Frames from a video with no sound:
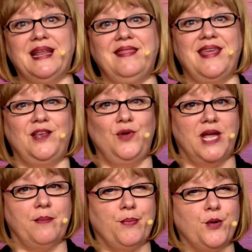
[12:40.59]
and then you
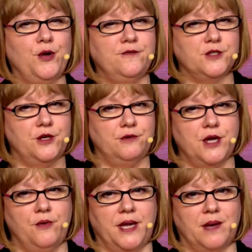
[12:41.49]
get approved or you
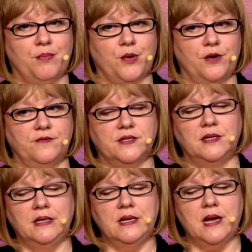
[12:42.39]
don't get approved.
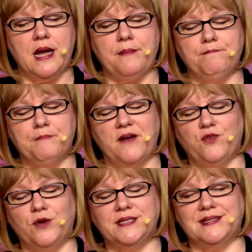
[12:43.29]
Of
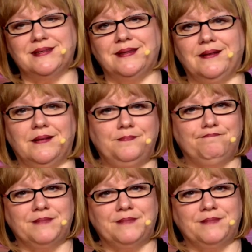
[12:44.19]
course, it's a little